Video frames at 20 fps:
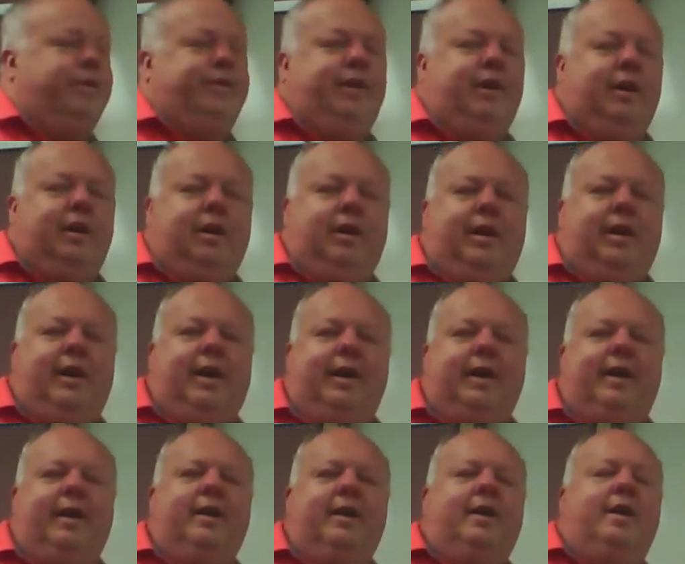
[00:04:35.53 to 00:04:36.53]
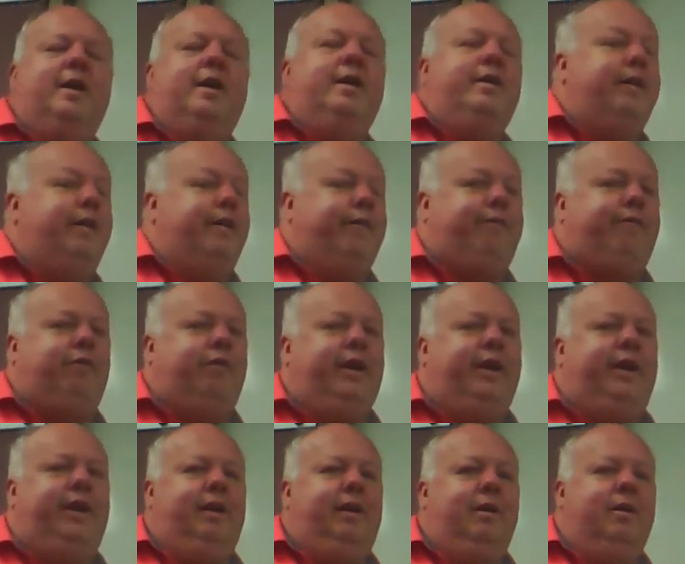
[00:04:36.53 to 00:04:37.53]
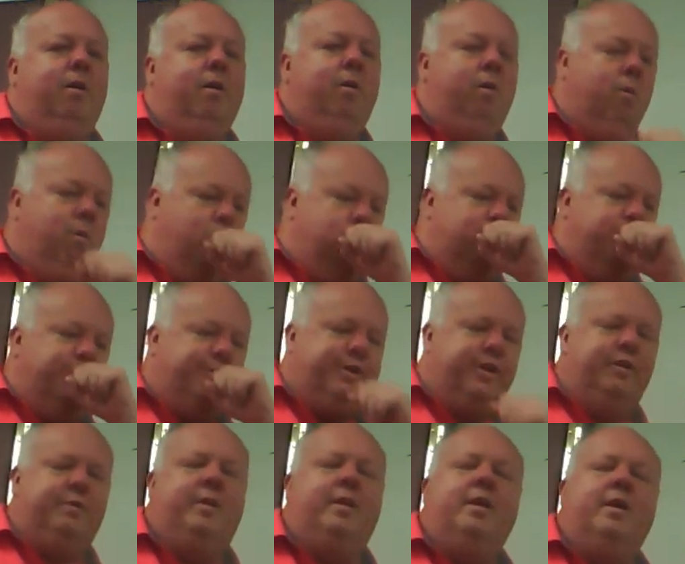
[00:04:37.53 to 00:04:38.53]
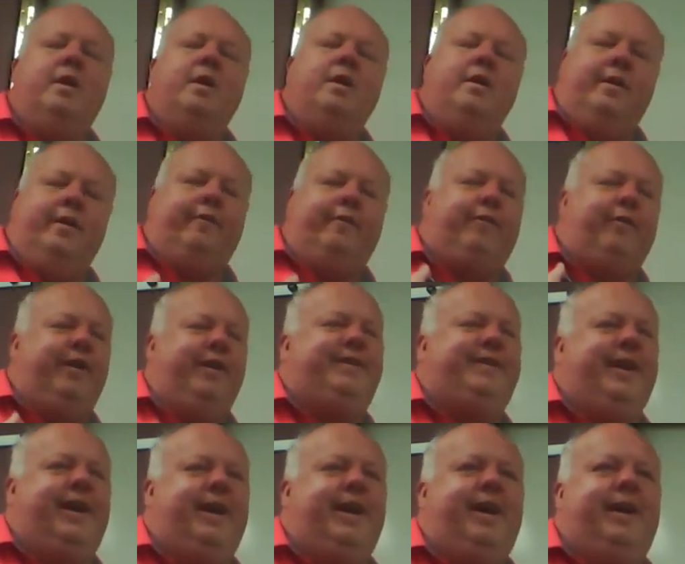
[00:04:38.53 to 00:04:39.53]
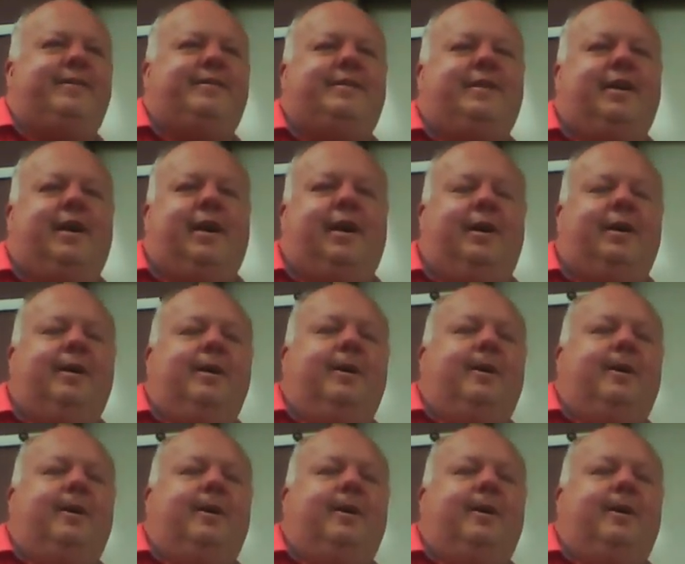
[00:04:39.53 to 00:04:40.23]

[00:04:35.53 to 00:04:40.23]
Carolina, they're free. Excuse me. They're free test. I've